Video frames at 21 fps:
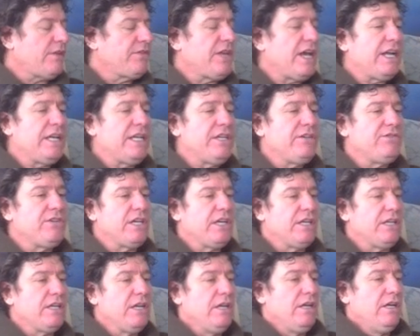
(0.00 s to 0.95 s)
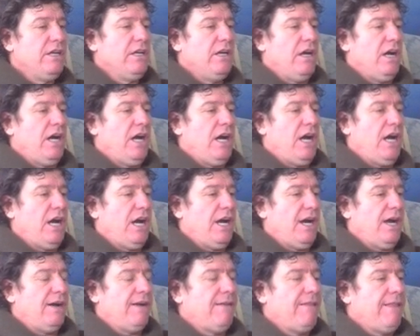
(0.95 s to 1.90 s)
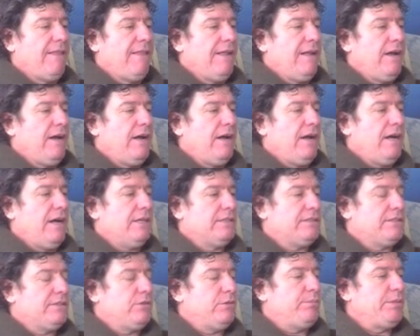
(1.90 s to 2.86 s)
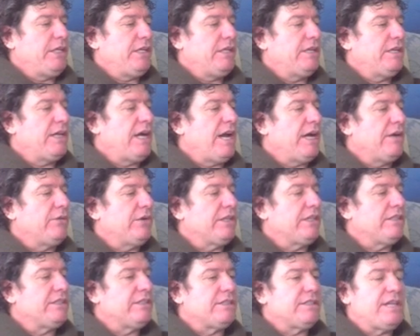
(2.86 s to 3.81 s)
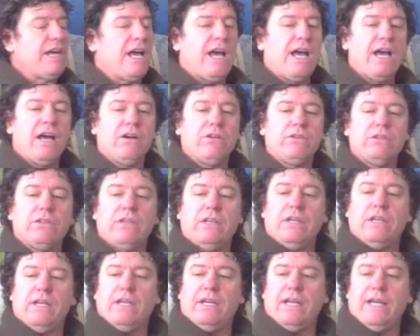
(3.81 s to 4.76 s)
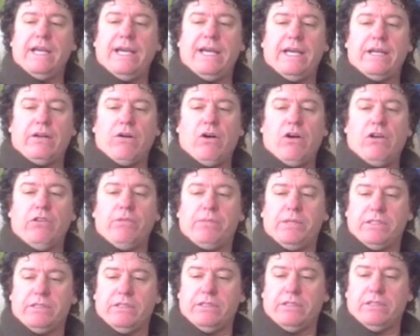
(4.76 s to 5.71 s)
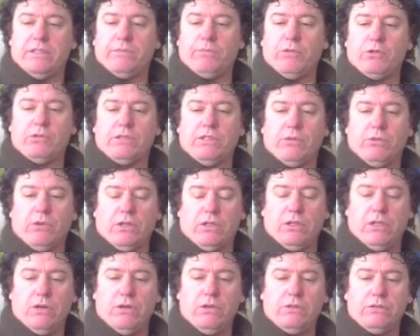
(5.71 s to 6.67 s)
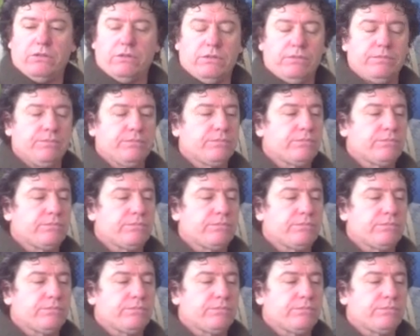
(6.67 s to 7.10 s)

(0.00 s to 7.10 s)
That evening, Supinda and I went into town, and all the businesses mostly were closed.